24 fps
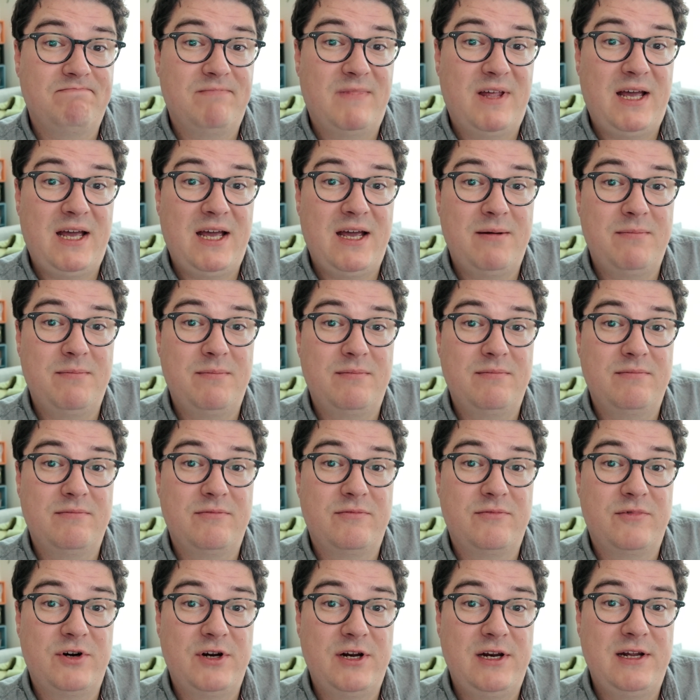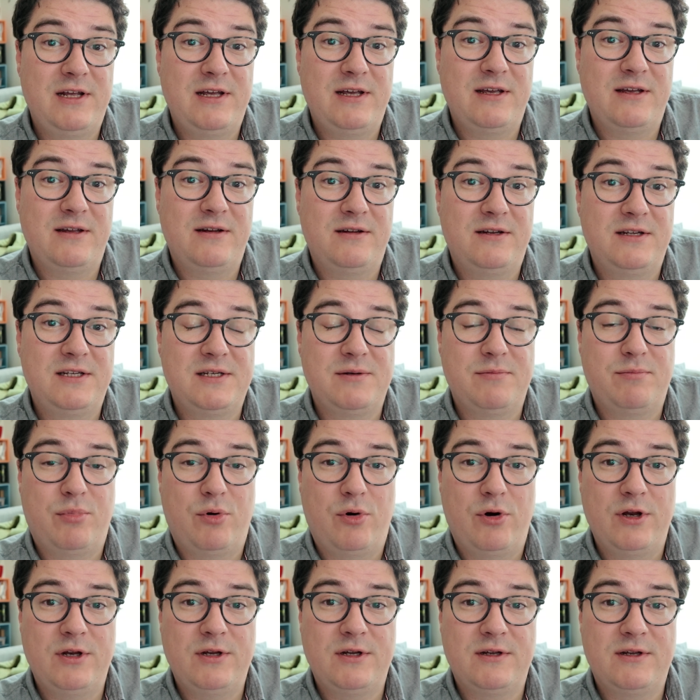I'm really
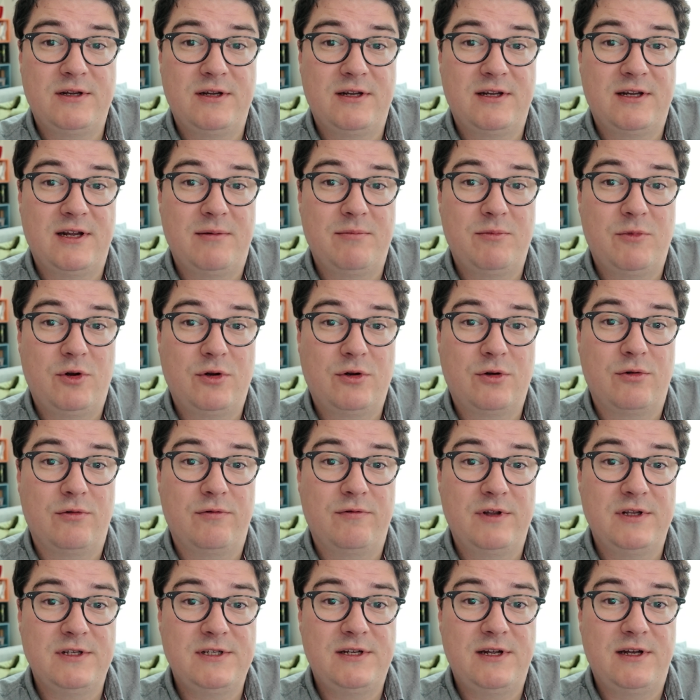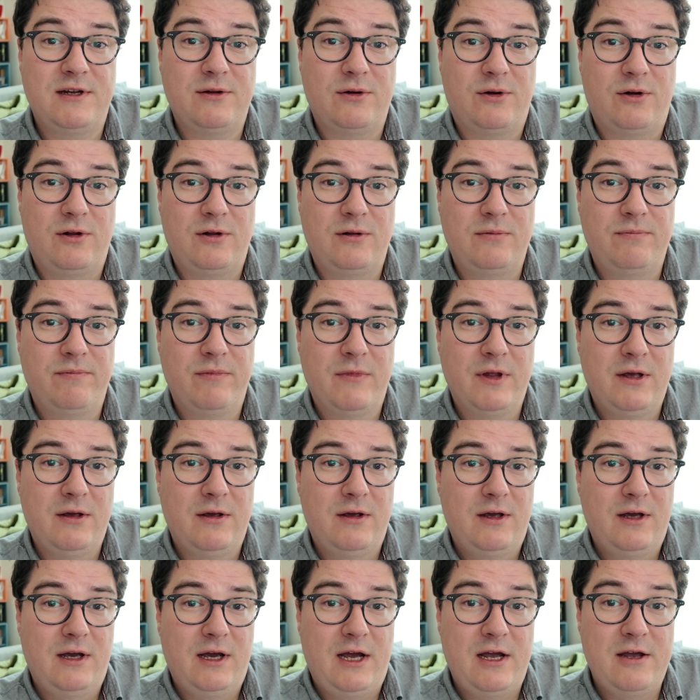disappointed and I'm not convinced at all.
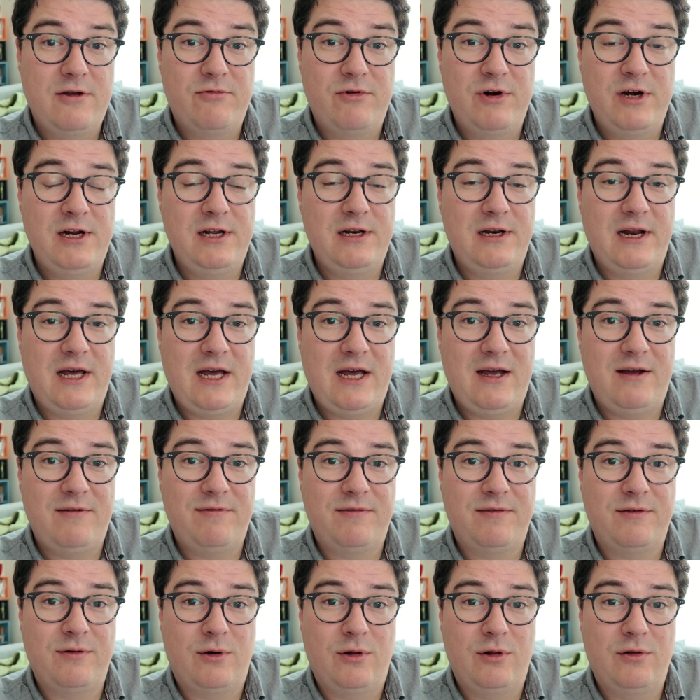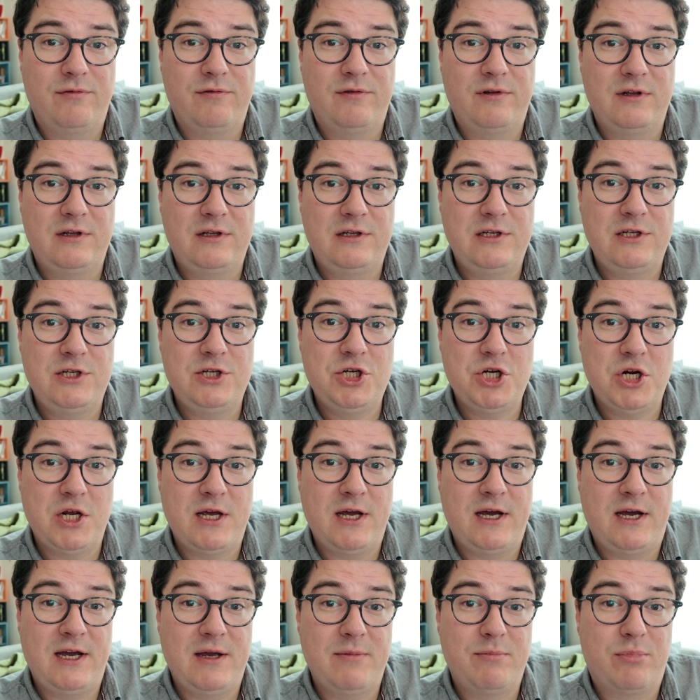I really love all of the
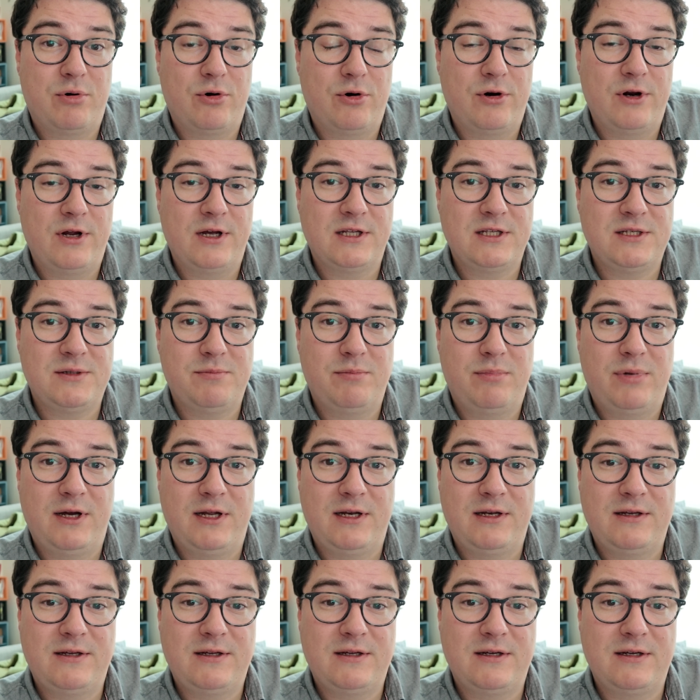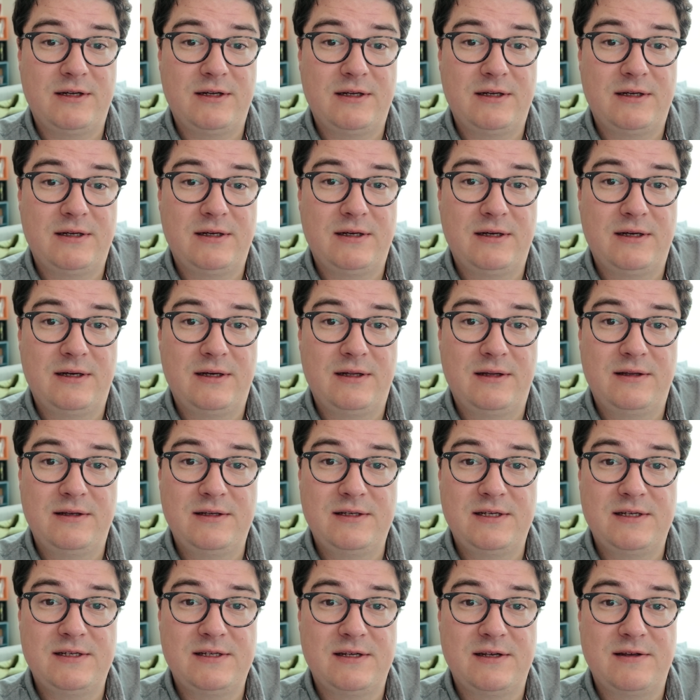DJI products, but
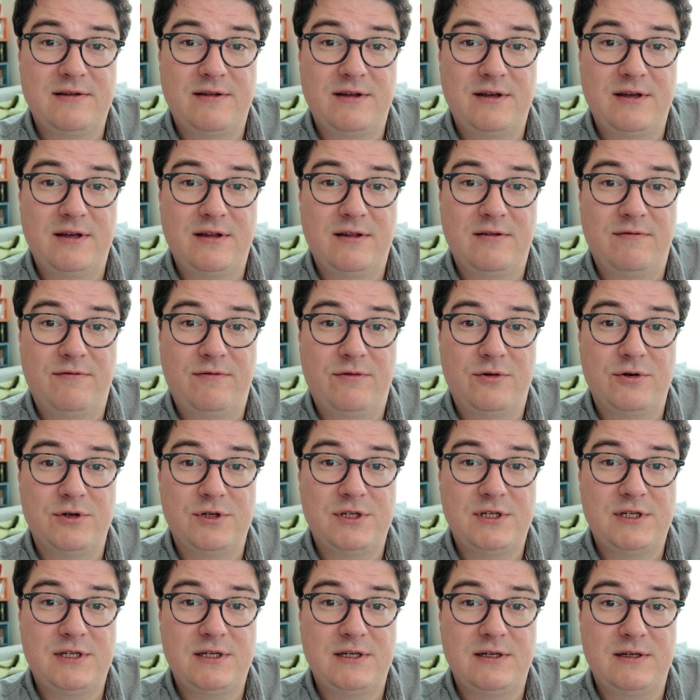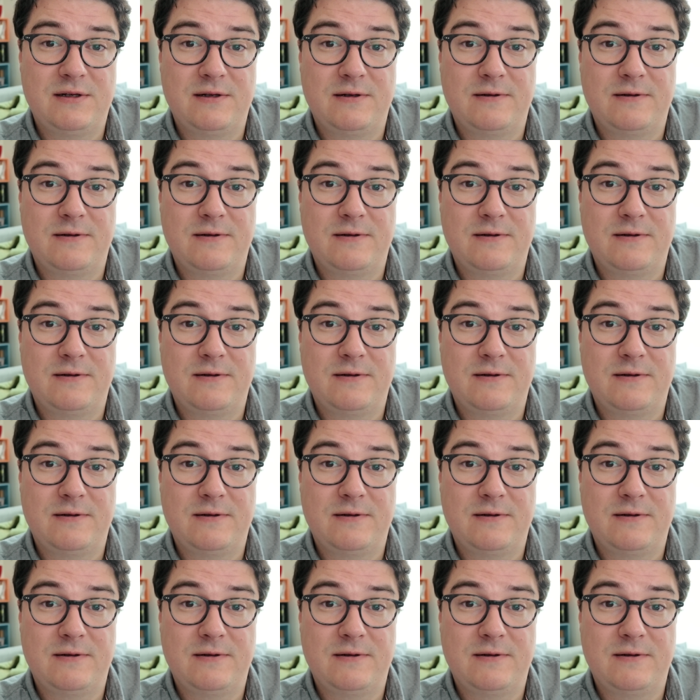this is, I think, the first